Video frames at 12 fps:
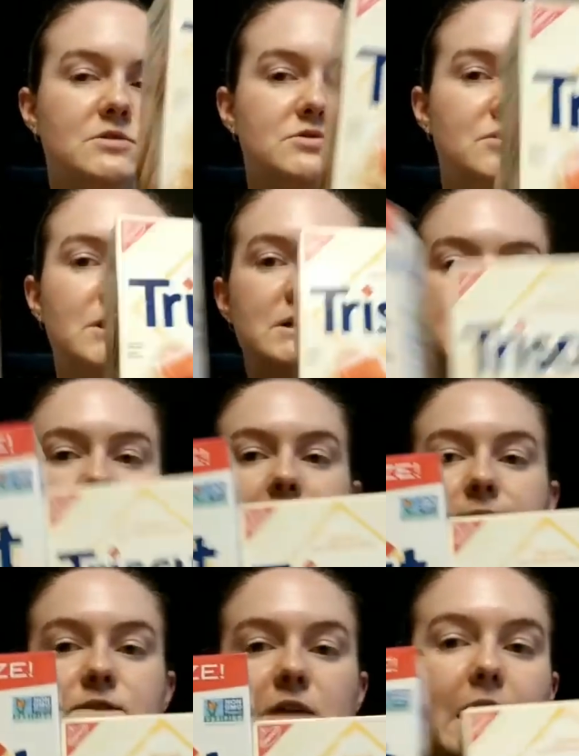Those are his
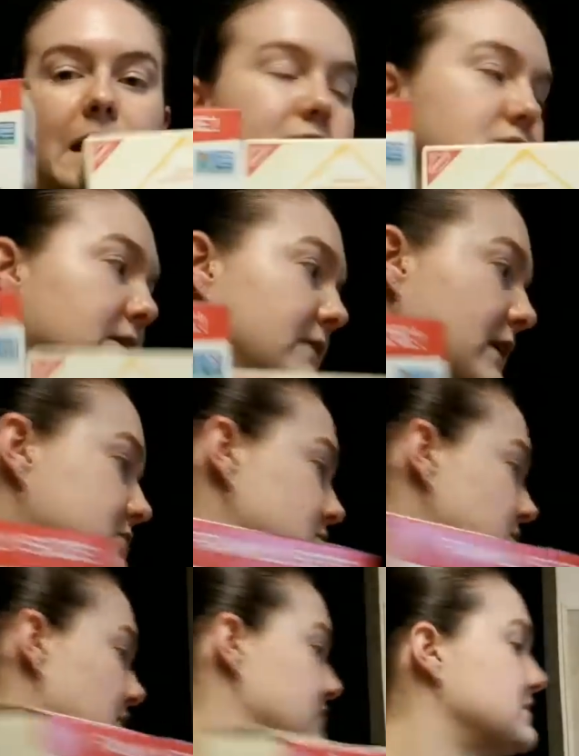faves, so I got
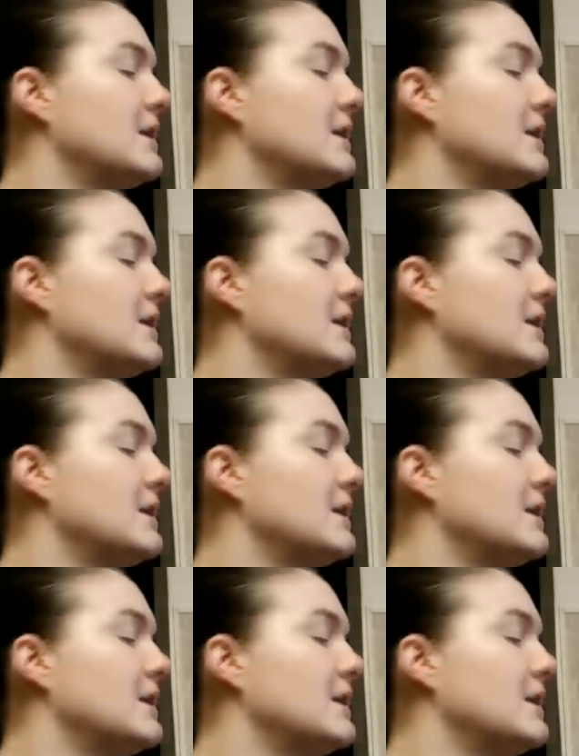two of those.